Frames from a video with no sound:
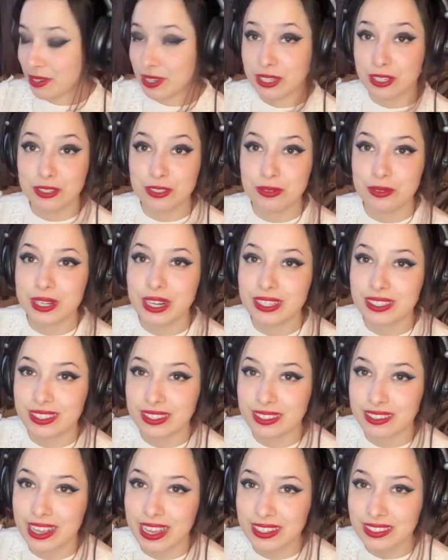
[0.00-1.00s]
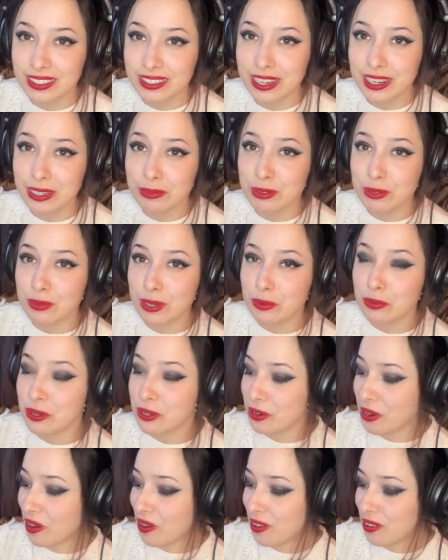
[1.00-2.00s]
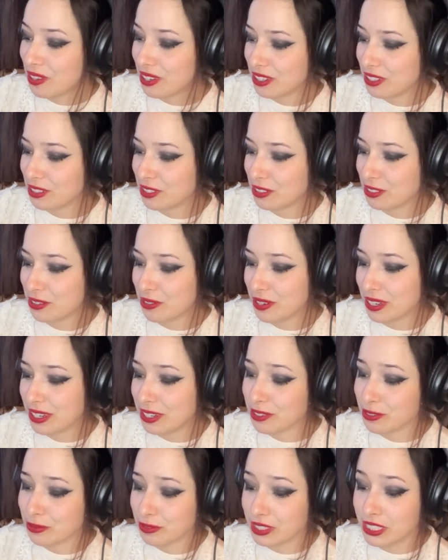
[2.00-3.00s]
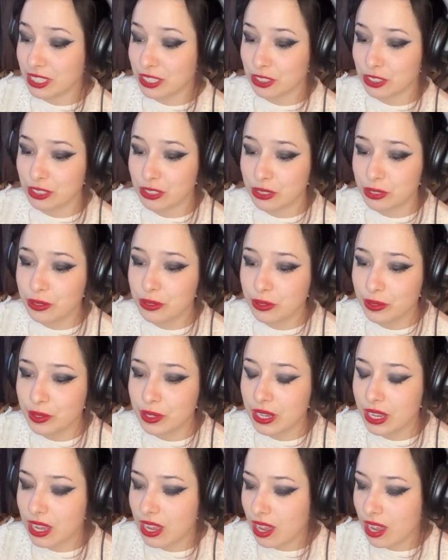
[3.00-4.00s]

gonna do what I did the last time on my book haul and just go ahead and read you